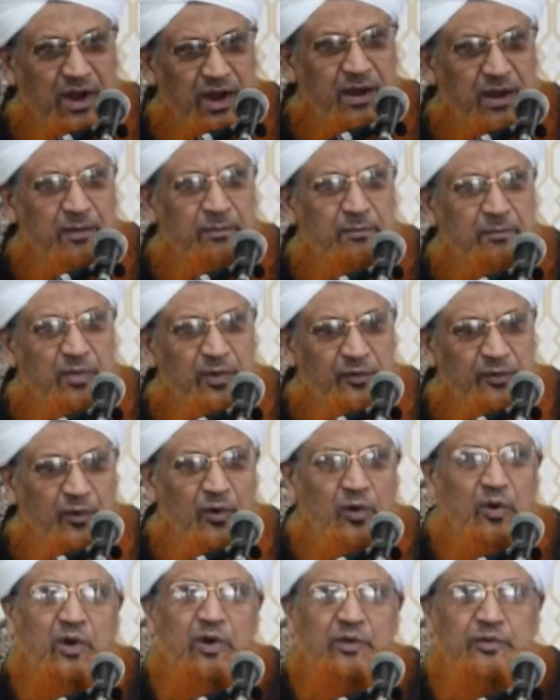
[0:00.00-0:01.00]
came
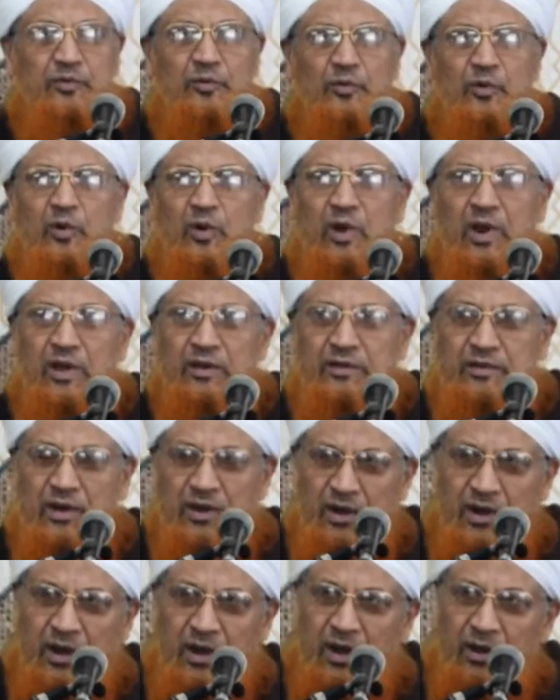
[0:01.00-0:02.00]
before Rasulullah
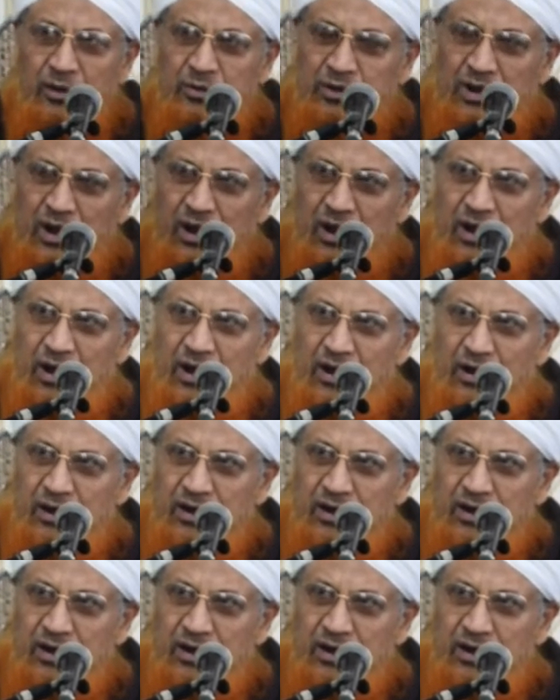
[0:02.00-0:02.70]
sallallahu ta'ala